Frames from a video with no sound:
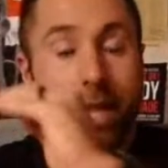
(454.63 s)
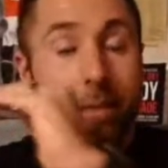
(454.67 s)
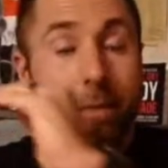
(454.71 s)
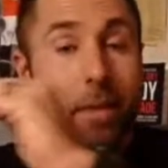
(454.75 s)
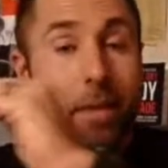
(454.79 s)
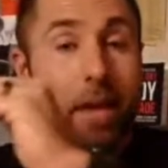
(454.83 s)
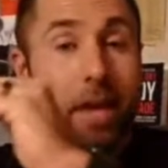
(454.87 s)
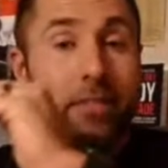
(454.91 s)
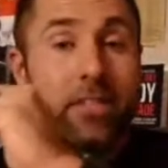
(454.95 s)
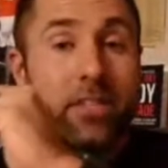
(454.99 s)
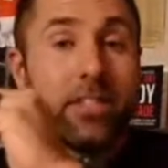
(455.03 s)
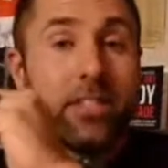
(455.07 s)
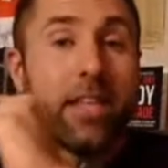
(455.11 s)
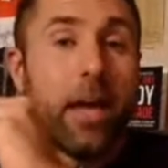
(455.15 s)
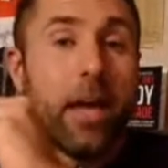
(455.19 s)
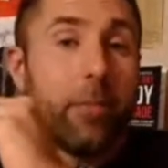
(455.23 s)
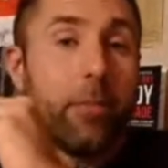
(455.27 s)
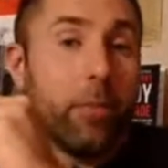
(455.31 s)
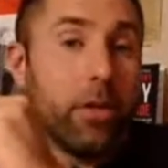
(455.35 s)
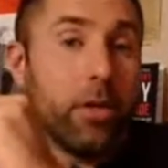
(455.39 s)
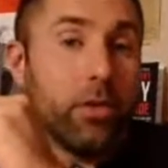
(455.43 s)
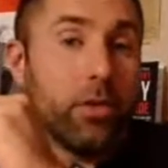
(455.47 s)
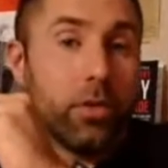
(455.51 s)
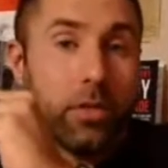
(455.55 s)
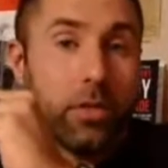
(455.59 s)
Then we have a
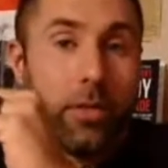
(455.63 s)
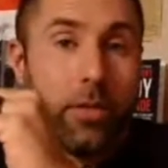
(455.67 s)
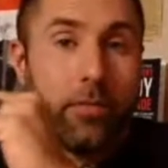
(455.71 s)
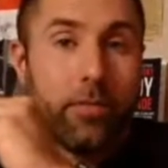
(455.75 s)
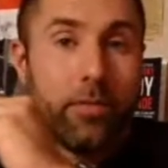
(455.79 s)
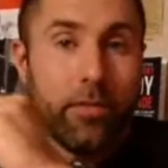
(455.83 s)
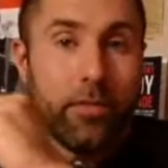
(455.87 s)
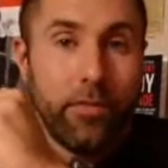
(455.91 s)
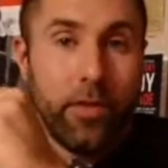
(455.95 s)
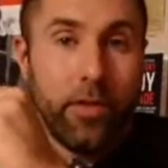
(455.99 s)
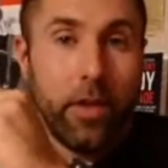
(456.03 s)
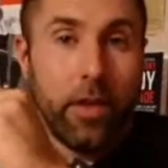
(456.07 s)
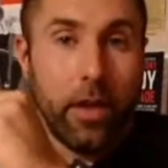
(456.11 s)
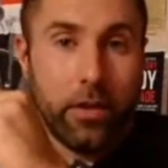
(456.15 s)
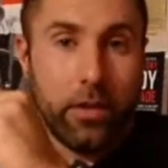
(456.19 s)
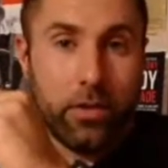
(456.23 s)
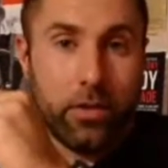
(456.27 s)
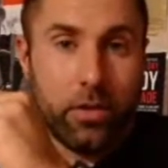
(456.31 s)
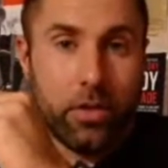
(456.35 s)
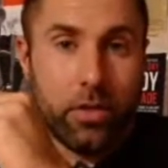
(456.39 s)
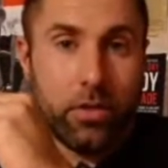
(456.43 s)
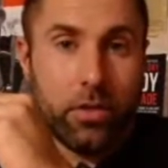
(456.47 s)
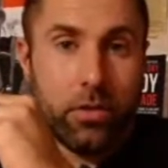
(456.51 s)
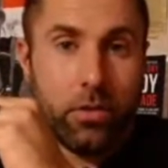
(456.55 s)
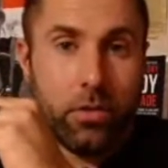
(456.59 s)
sandwich or something for
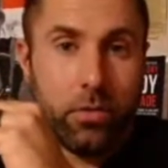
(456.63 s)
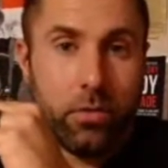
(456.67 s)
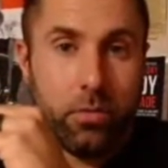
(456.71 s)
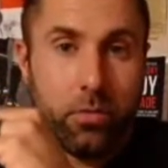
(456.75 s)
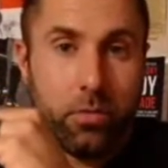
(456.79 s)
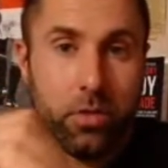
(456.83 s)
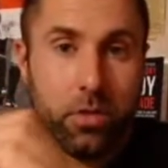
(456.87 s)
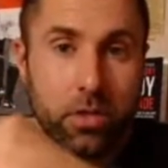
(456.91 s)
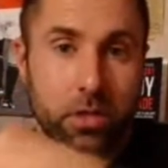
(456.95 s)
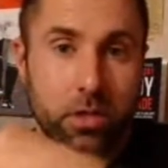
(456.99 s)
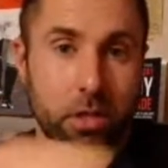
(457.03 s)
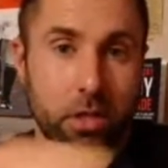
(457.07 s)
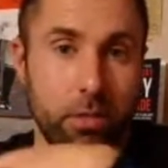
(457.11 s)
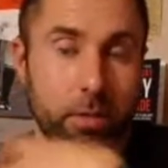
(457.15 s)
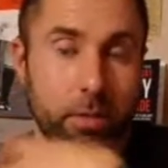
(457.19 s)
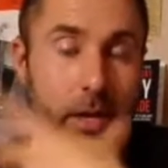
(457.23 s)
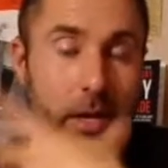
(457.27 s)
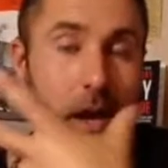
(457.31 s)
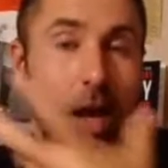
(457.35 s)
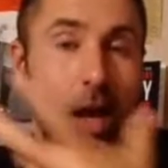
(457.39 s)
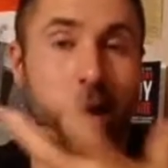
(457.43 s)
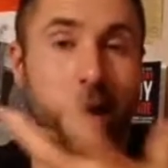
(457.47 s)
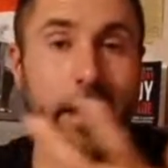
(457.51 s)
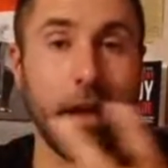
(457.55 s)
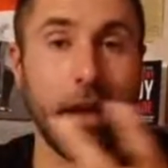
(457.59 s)
lunch, which is going to
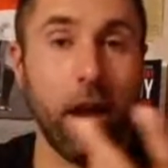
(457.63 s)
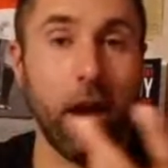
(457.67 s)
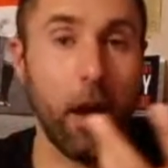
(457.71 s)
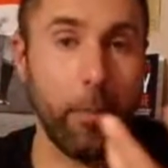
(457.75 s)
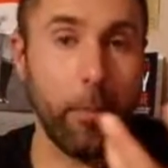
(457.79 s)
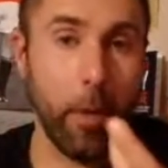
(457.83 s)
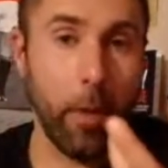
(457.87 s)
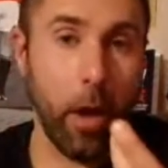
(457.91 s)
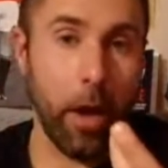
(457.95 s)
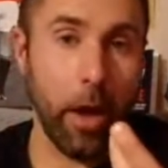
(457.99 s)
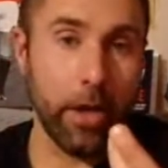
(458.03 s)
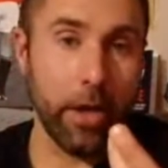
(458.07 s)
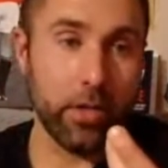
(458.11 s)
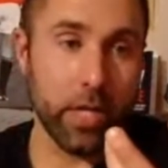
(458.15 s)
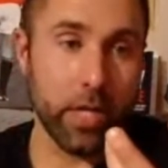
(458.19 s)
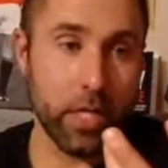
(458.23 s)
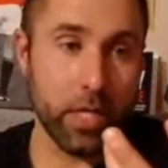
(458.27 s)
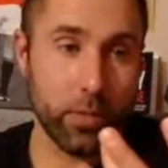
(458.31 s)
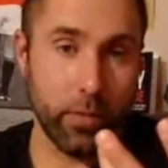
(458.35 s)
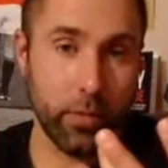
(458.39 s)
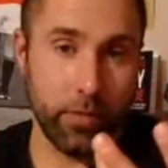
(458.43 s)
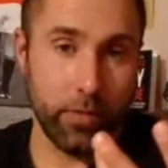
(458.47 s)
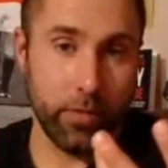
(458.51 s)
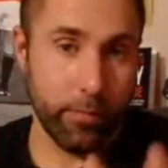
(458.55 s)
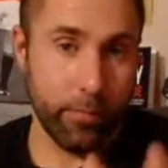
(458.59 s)
be high
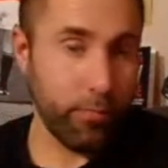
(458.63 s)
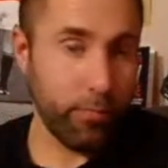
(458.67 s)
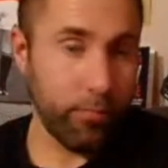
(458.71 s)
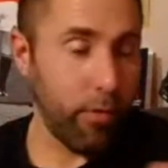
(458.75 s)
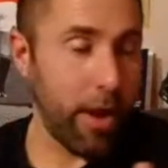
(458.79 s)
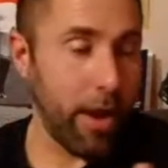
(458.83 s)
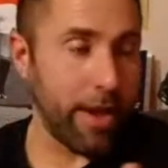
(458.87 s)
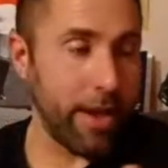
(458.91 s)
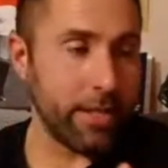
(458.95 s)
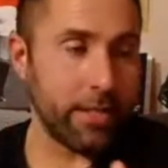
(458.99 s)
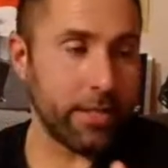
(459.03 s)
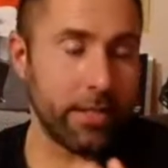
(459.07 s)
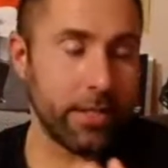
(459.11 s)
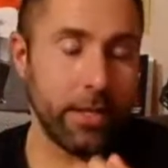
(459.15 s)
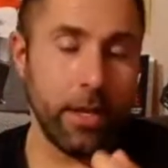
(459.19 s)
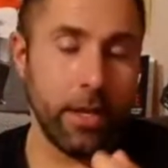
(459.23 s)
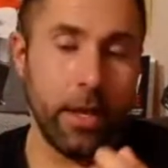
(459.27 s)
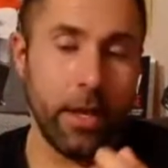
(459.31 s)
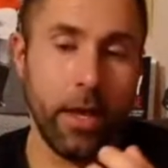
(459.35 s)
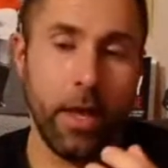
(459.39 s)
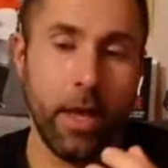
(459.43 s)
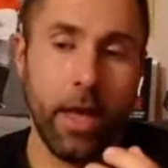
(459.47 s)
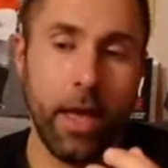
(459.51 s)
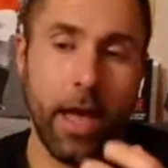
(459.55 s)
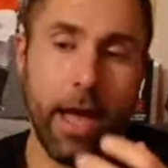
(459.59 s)
carbohydrates with the breads,
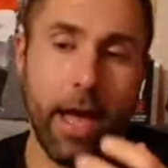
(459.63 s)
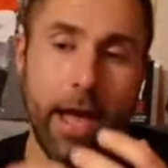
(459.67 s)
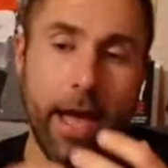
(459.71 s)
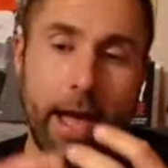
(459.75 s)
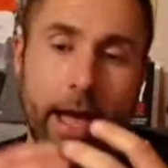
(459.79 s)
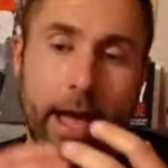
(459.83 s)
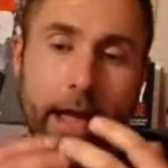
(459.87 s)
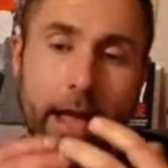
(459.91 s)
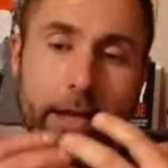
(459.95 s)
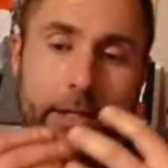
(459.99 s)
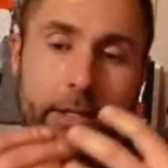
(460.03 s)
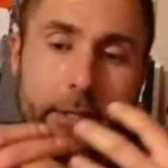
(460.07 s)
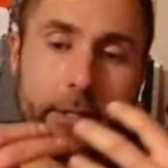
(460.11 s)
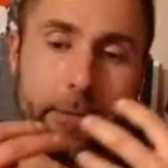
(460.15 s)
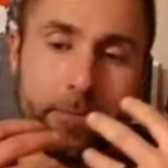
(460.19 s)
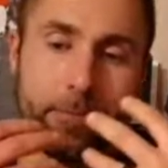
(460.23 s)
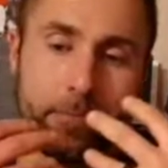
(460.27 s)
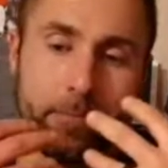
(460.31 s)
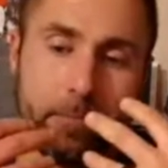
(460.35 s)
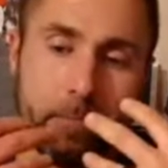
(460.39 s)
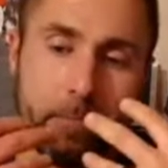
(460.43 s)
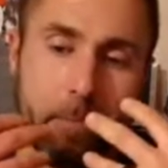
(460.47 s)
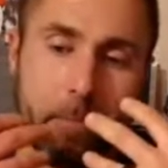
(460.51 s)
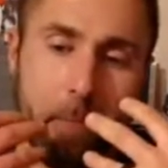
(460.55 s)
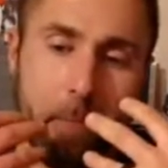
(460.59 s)
and